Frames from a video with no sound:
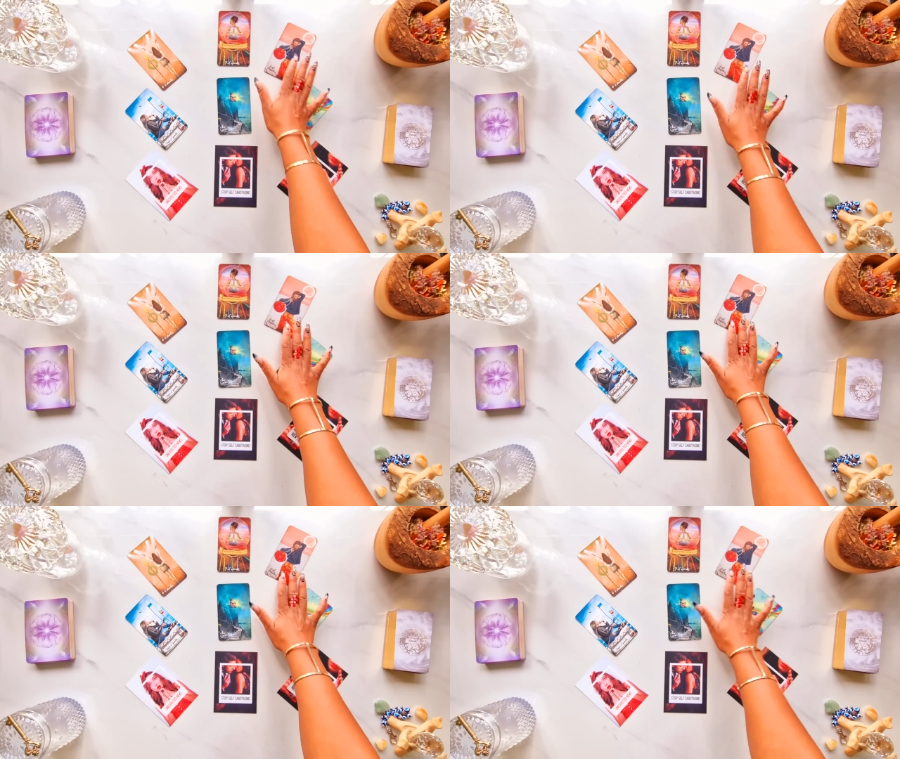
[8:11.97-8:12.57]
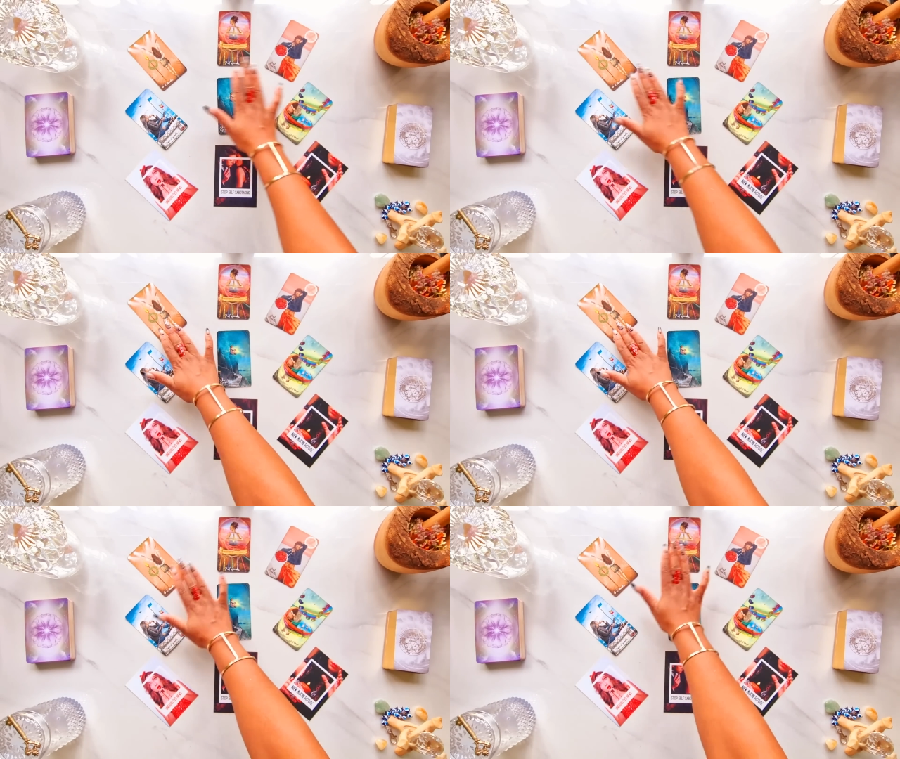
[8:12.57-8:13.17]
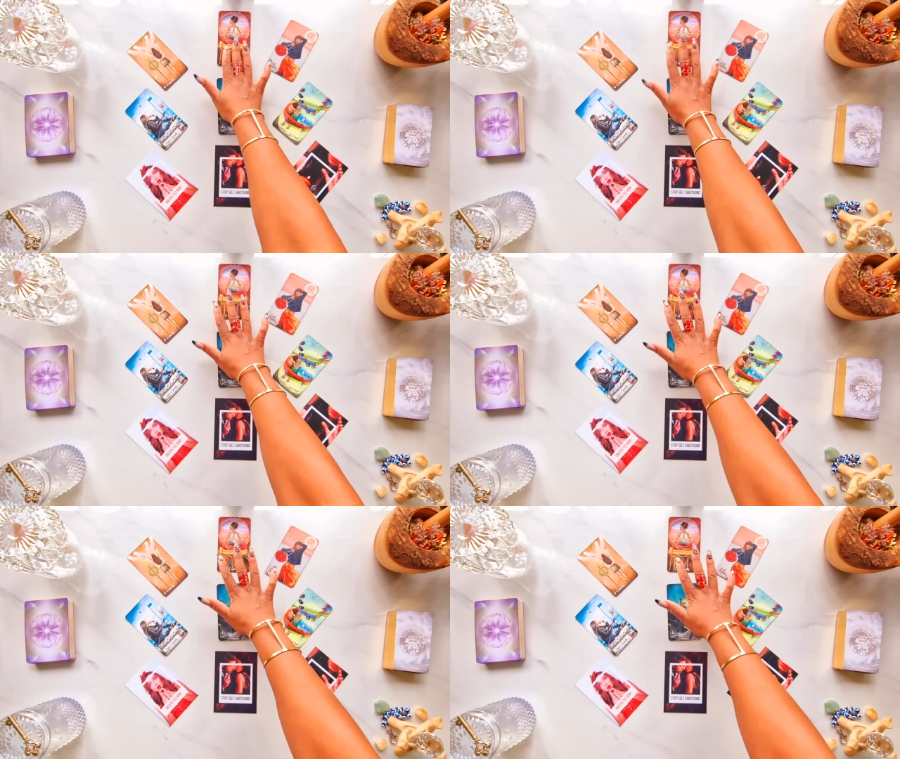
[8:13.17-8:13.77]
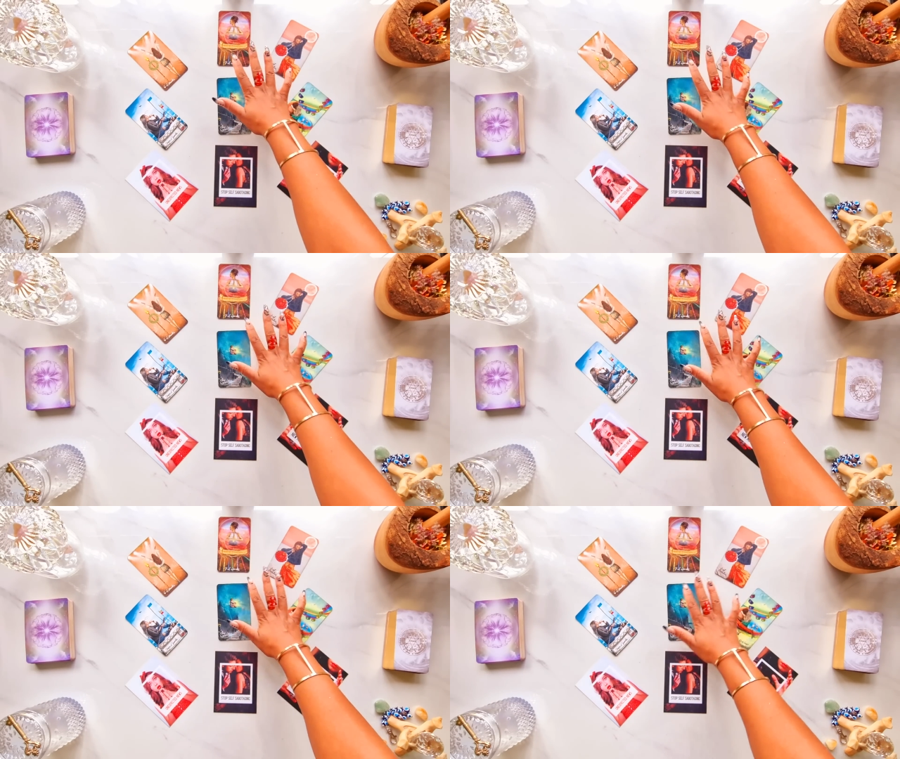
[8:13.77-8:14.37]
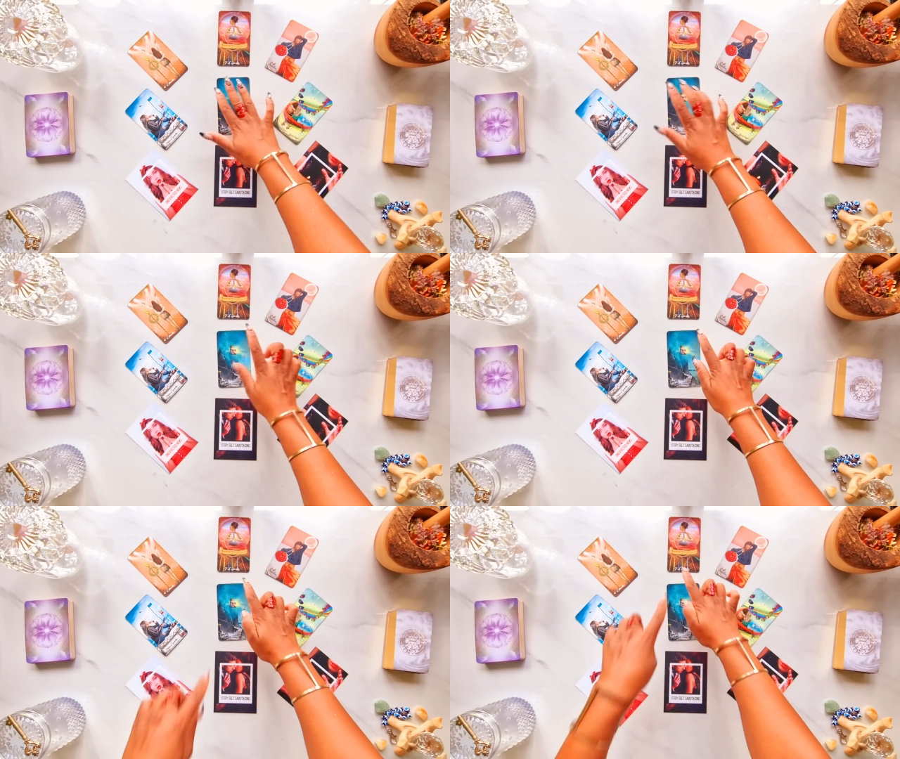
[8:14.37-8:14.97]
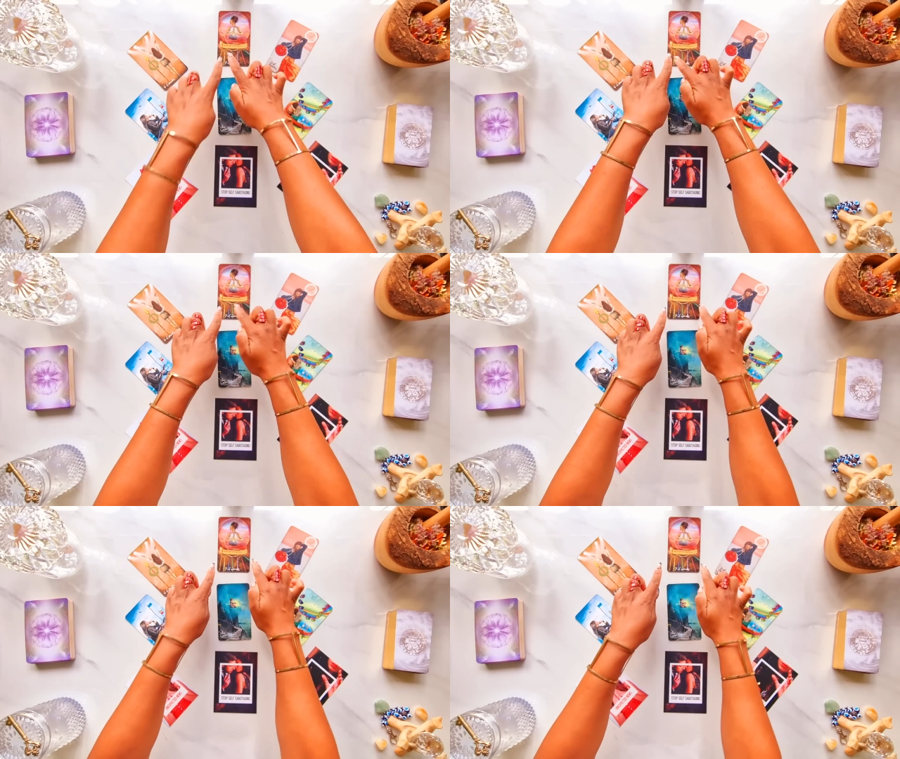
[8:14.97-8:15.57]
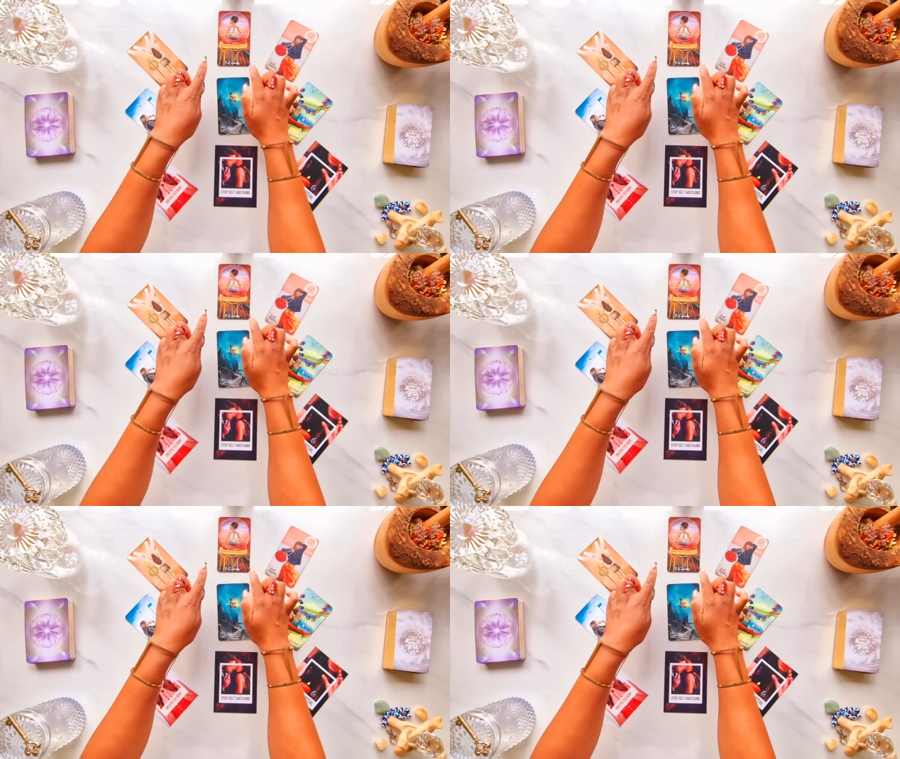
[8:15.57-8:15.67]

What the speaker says: [unreadable: no face in view]